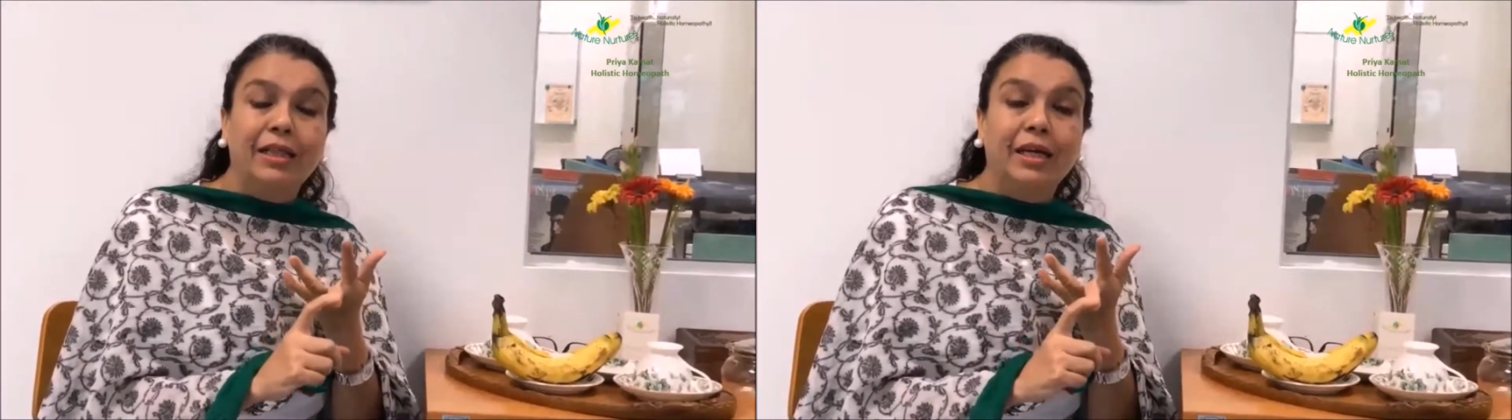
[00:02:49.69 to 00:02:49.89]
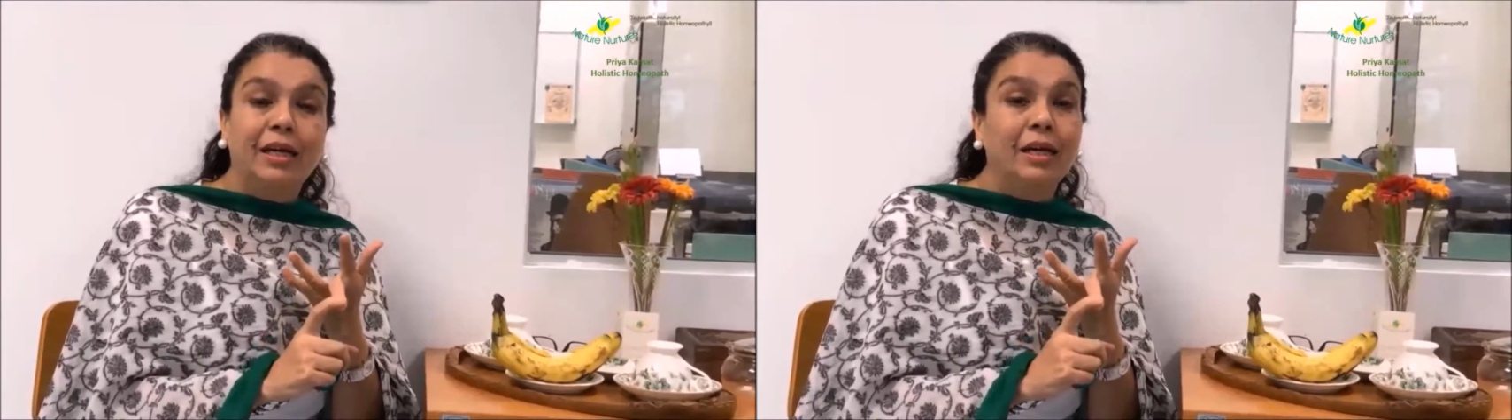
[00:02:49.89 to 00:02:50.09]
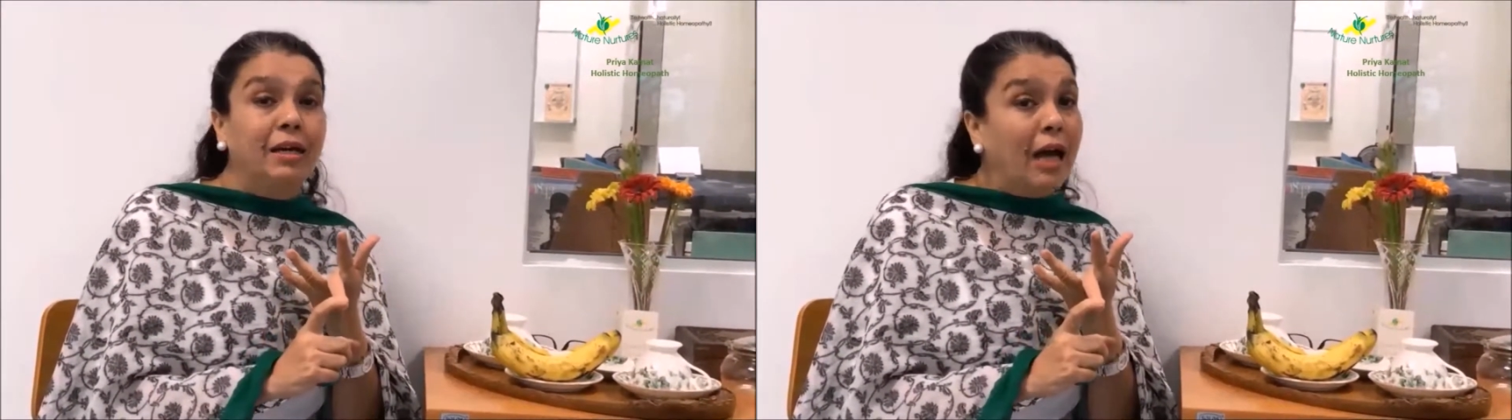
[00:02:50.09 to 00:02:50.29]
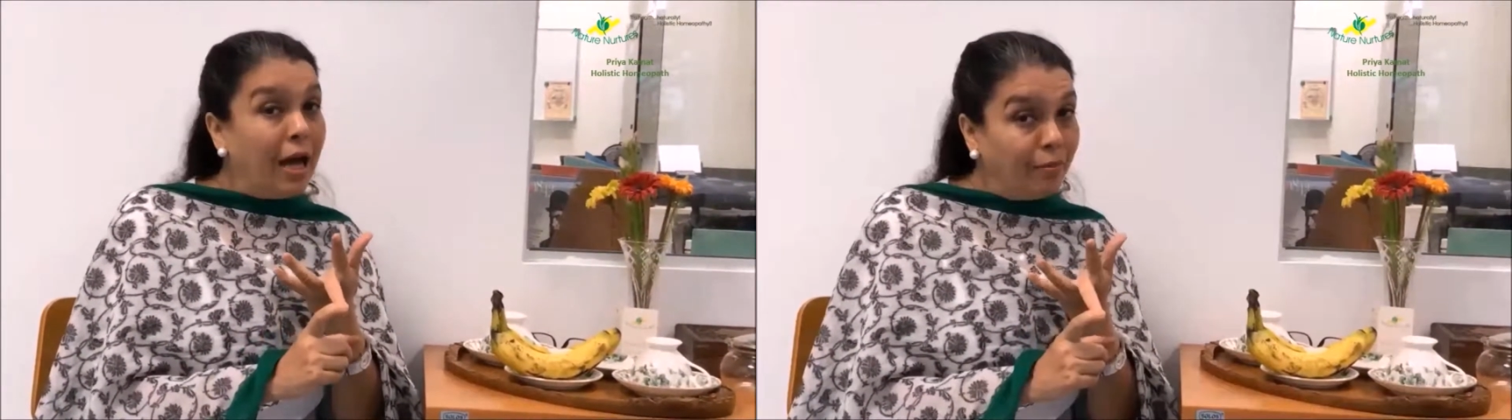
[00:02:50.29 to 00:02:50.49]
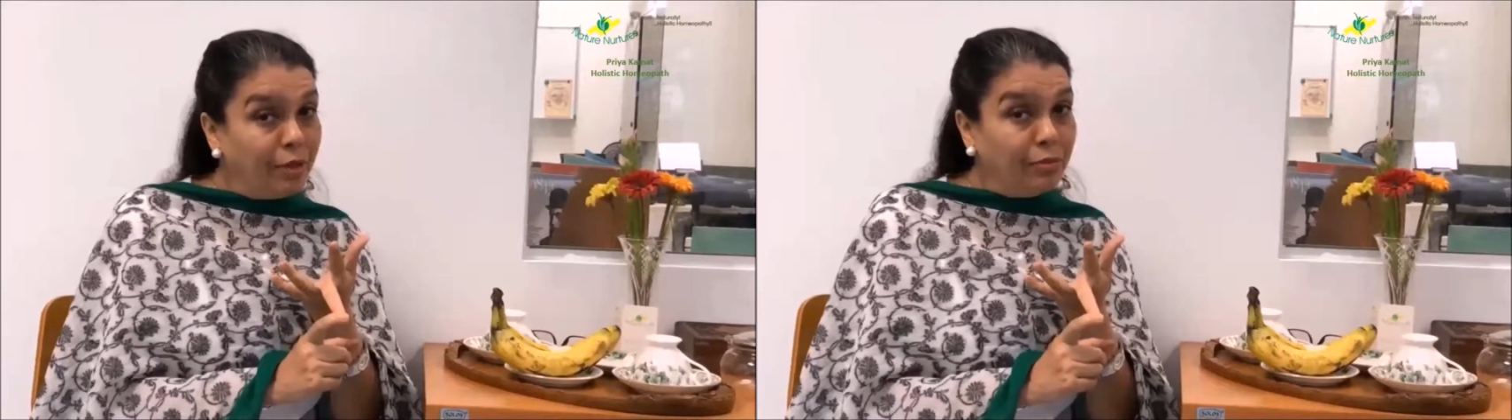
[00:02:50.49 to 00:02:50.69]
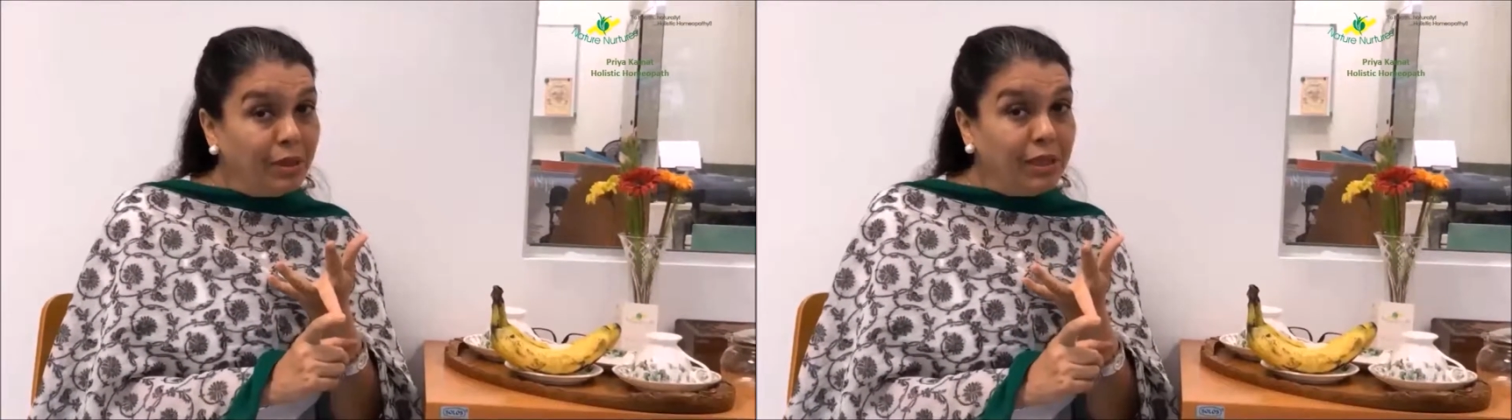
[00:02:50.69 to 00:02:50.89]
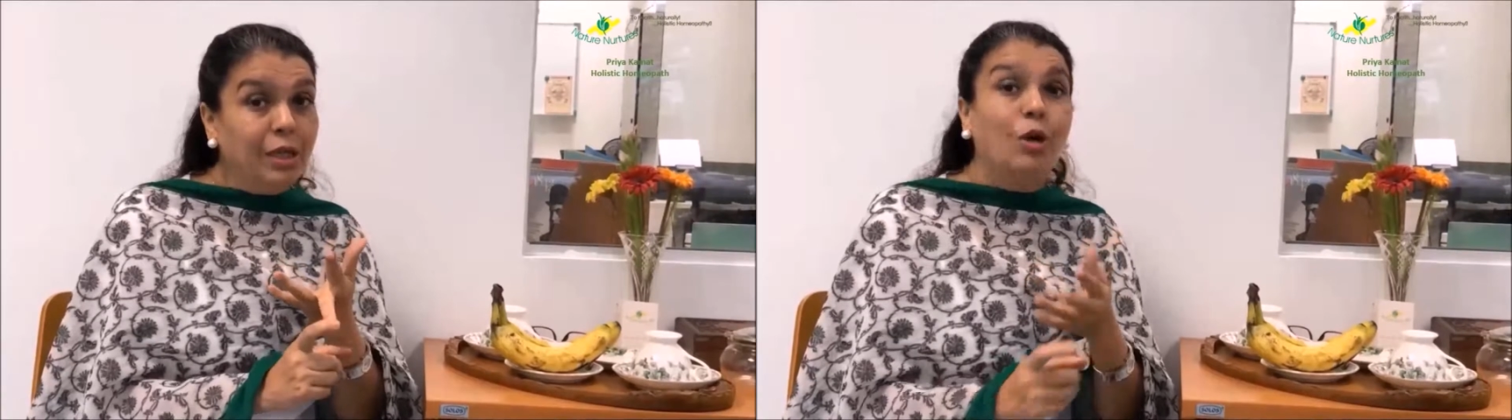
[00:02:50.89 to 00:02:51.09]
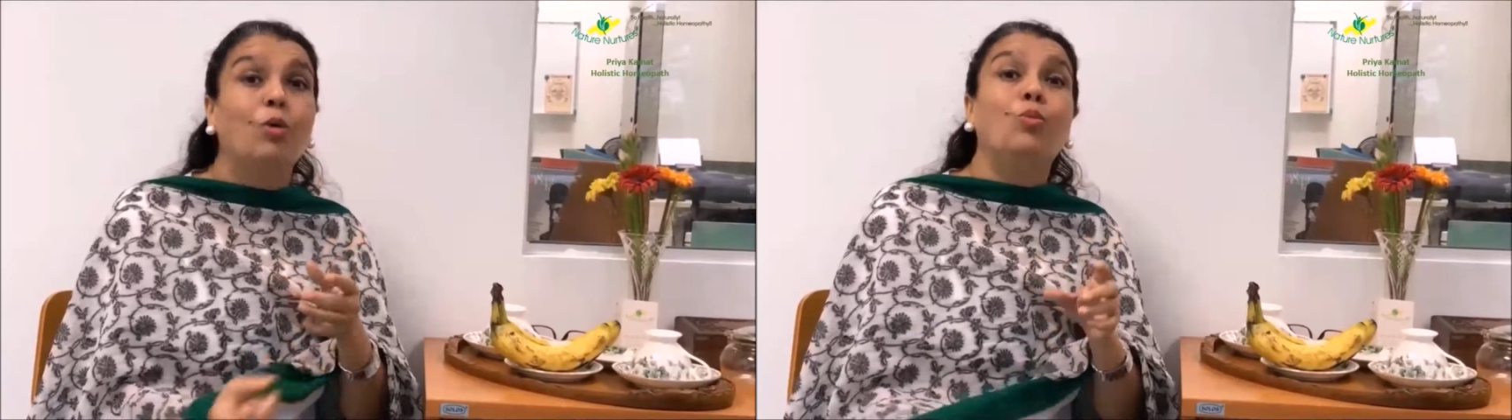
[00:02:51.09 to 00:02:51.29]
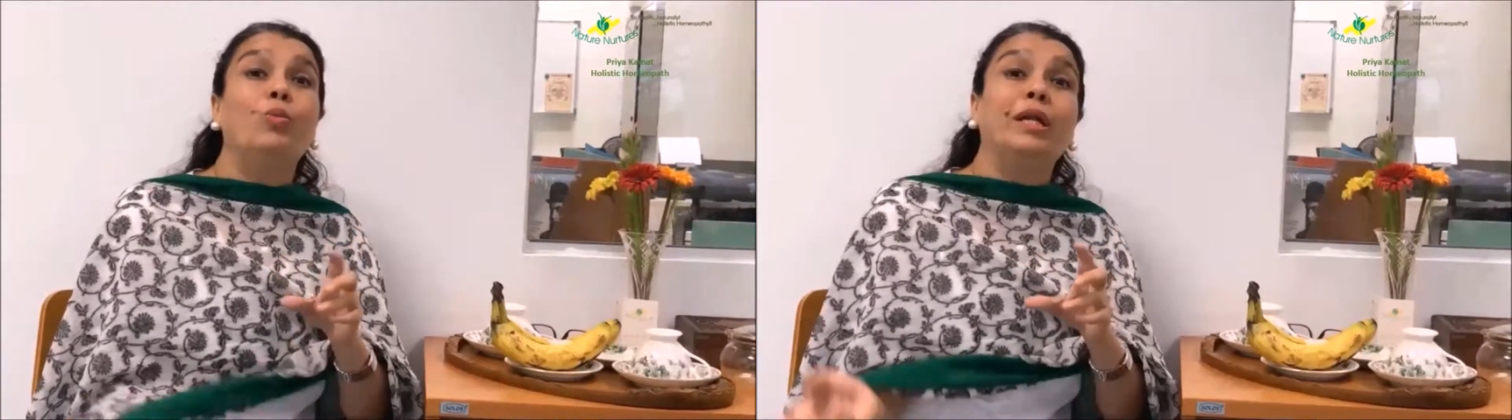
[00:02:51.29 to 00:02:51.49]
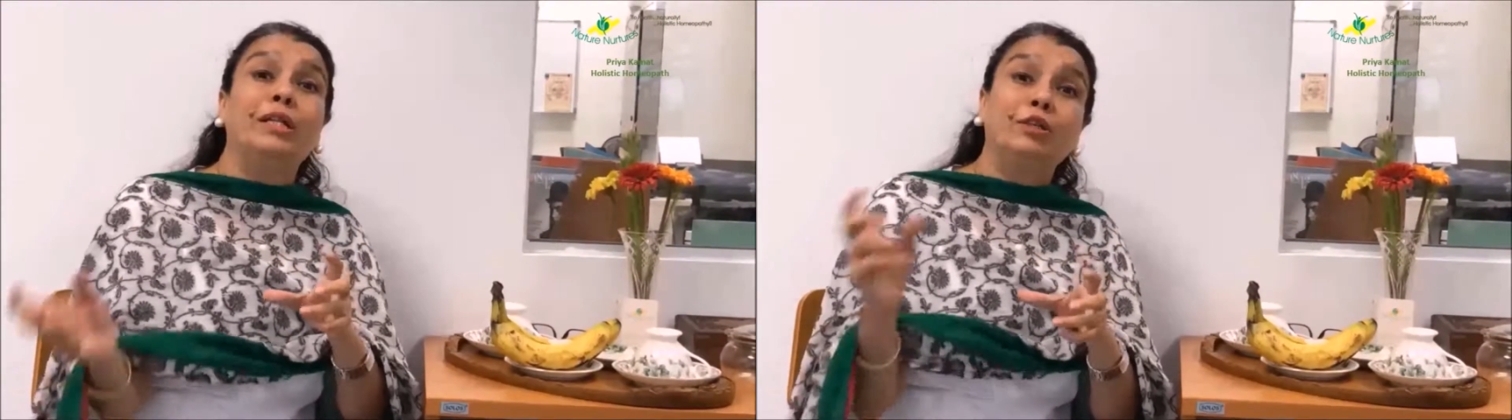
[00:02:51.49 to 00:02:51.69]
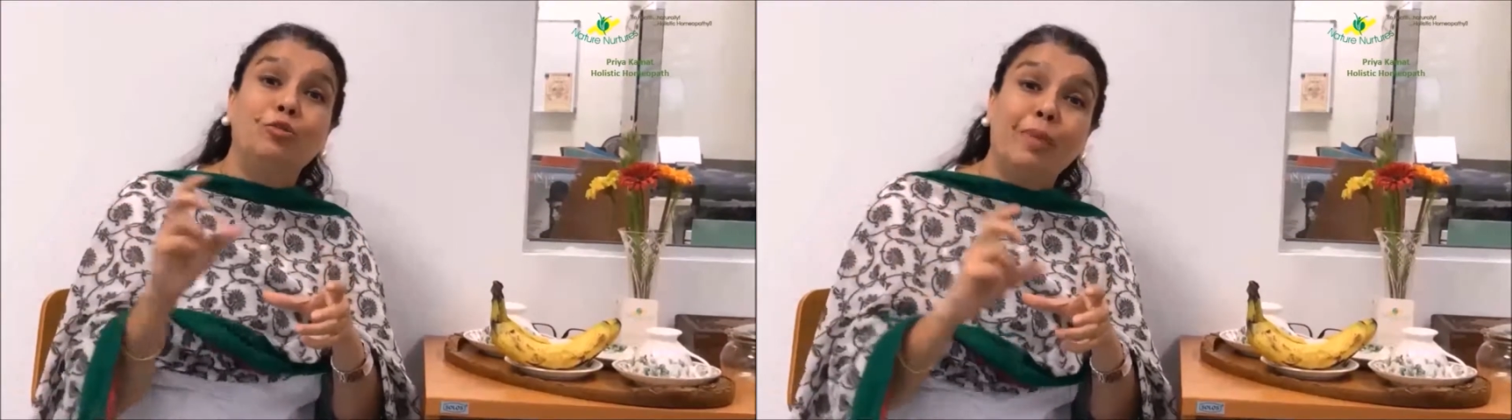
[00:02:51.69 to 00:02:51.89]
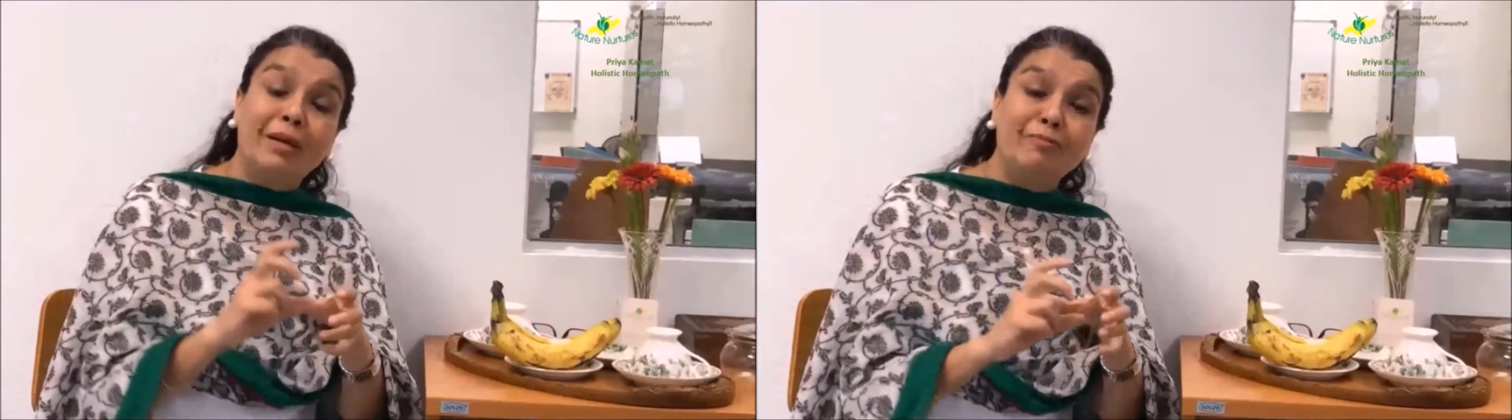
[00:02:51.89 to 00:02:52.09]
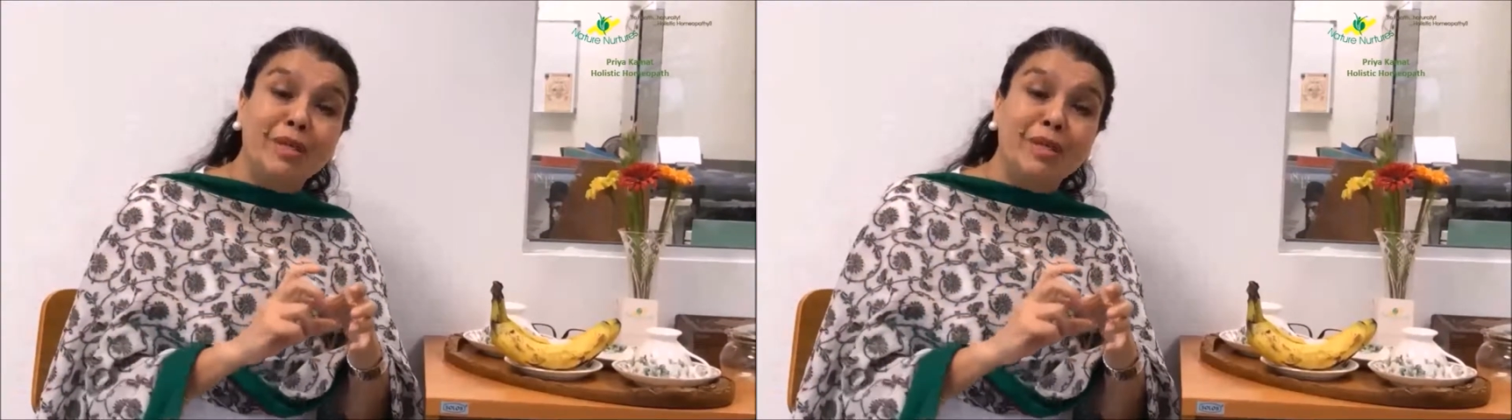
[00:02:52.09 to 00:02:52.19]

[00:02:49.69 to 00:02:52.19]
the almond milk went into my